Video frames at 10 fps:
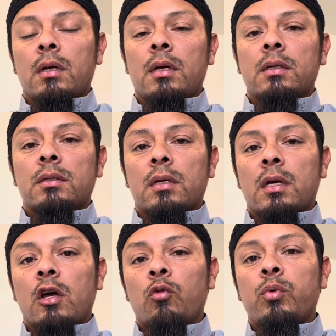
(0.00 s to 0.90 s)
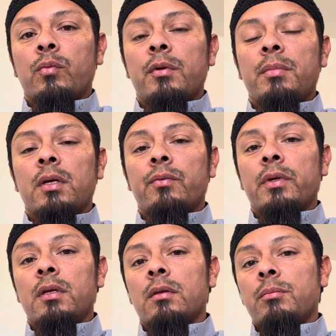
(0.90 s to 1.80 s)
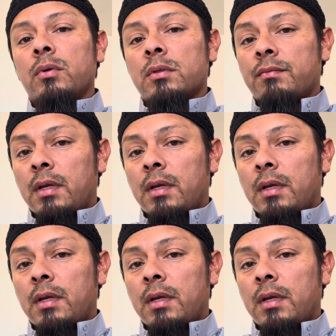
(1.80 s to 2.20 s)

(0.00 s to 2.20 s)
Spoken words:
It's going to help when we begin reading the books of